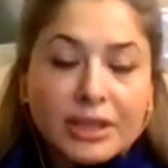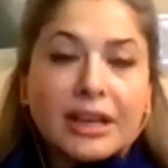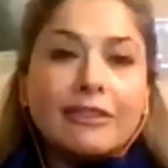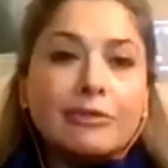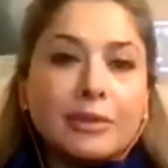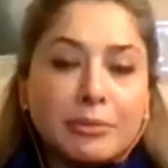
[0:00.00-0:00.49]

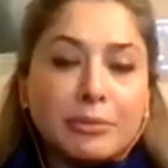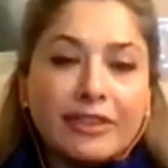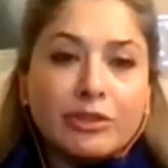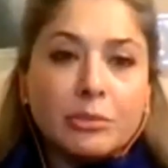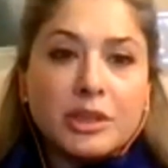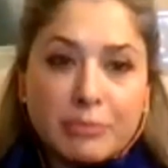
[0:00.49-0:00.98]
government
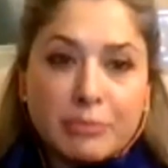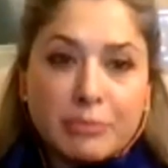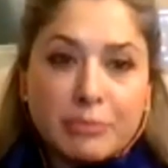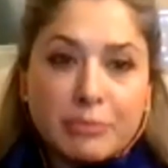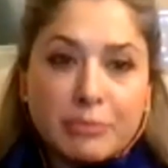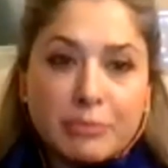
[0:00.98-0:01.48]

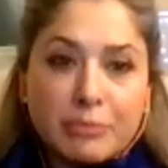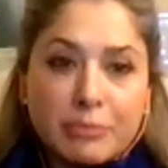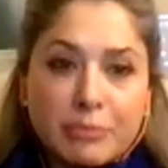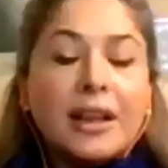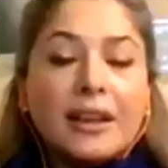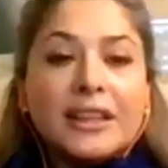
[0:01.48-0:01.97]
mismanagement that
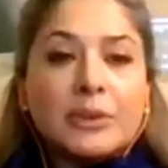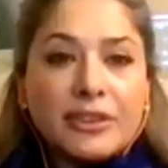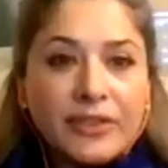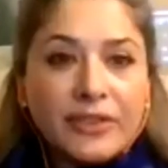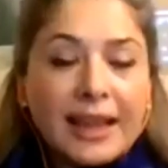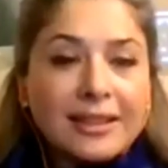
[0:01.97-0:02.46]
we forget
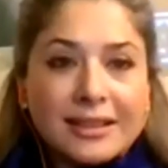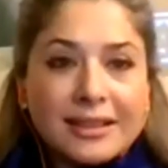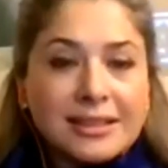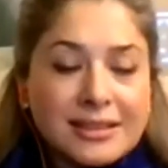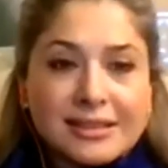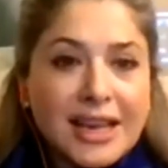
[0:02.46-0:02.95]
that this is the
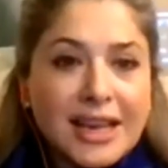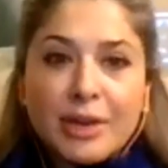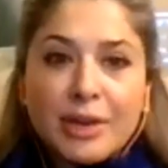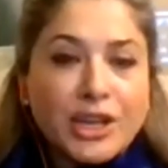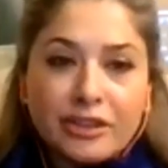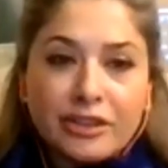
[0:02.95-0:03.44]
same nation of
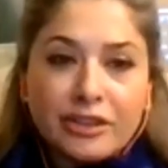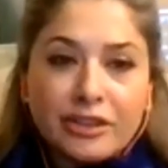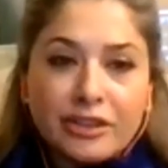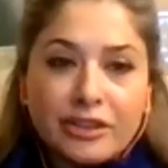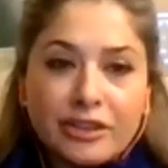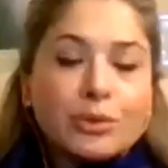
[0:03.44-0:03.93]
people.
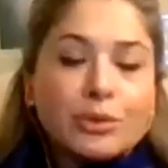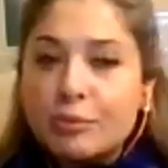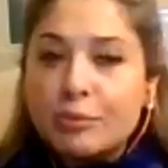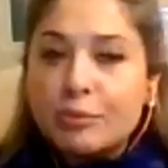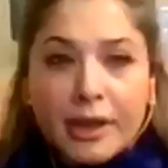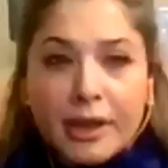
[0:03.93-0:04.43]
You don't
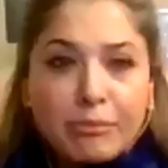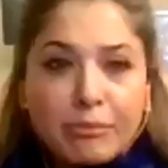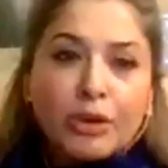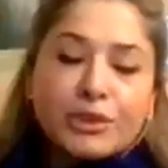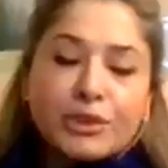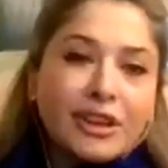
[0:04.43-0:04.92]
import your
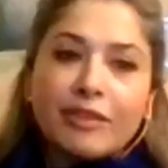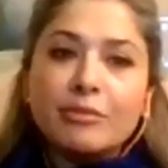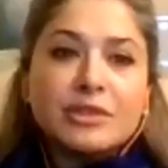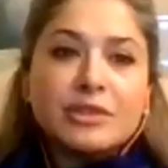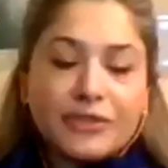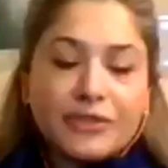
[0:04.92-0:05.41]
government
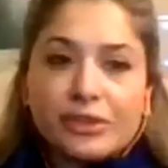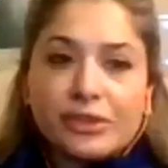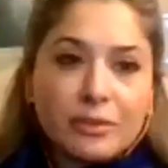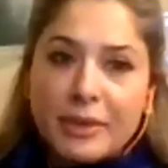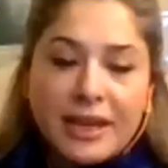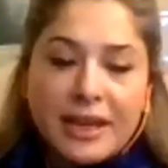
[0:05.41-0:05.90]
officials from
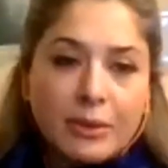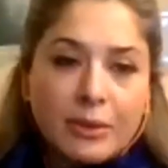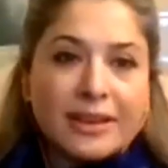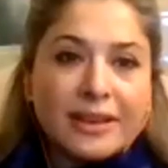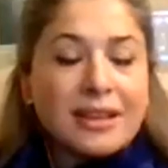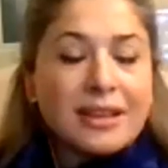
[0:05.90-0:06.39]
anywhere.
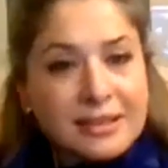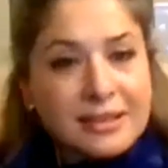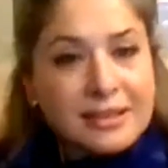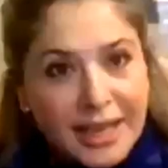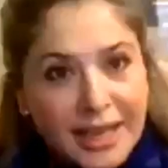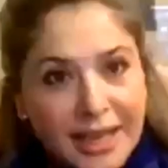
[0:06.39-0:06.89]
They're the same
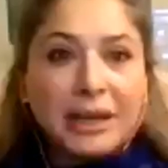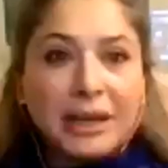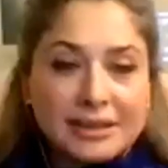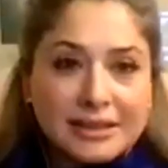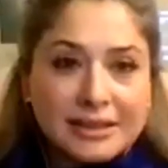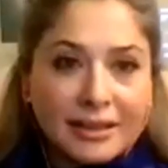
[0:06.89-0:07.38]

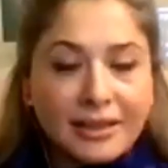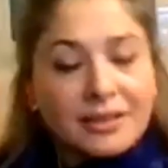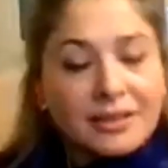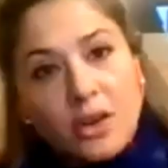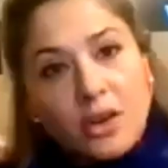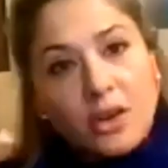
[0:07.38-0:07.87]
Pakistanis
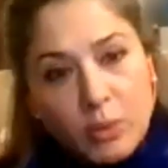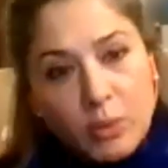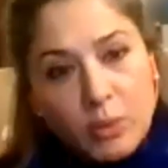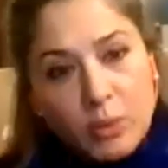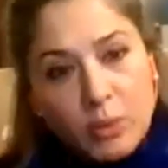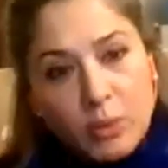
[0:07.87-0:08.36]
who work in the
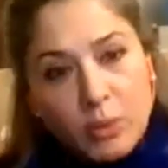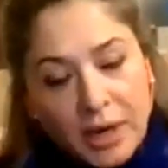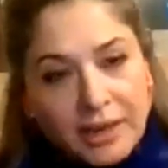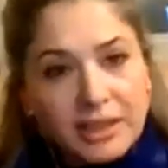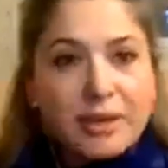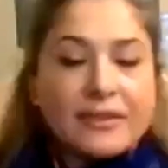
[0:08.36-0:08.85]
private
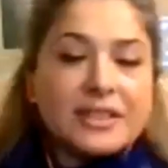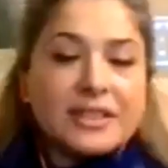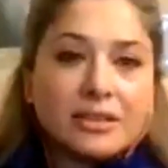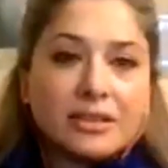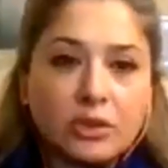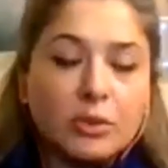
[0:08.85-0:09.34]
sector, who work in
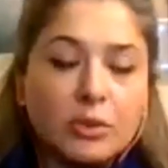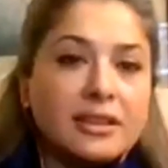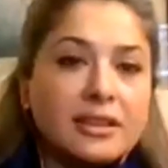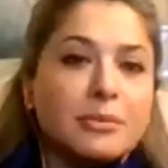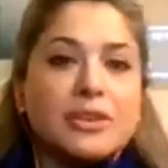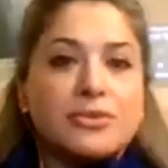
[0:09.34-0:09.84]
the military,
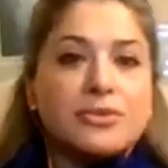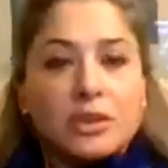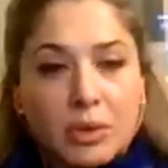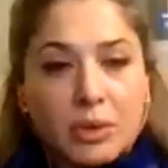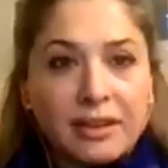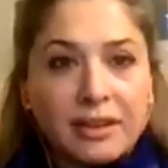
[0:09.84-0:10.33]
who work in the
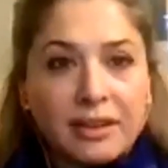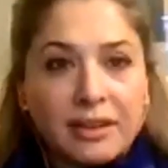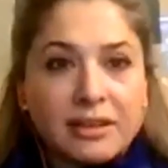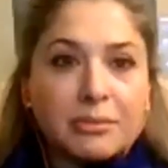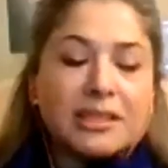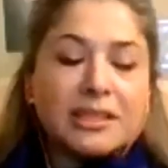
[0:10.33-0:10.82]
media,
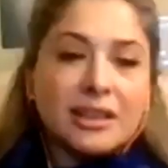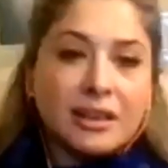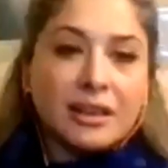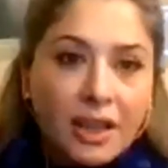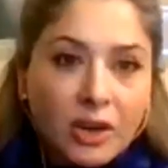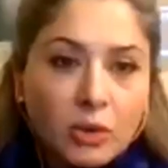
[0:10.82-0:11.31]
who work
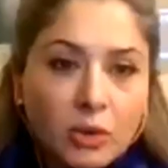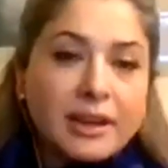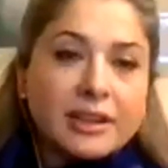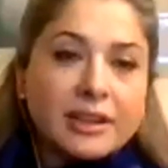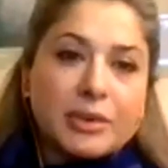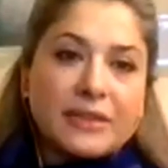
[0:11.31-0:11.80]
in the private
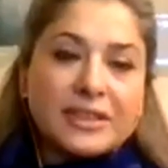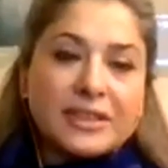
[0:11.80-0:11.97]
sector.